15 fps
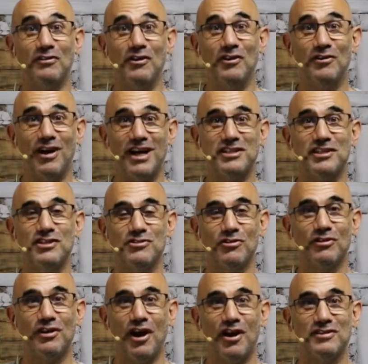Christchurch North
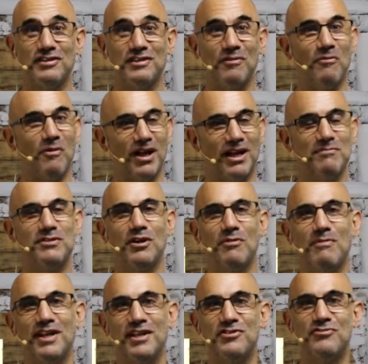Coast. Welcome to your
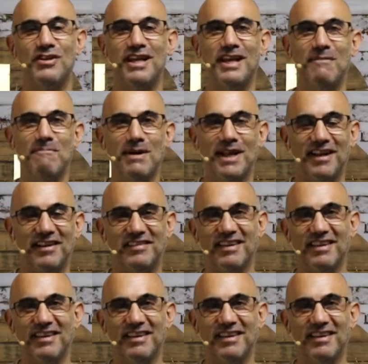Ministry Minute.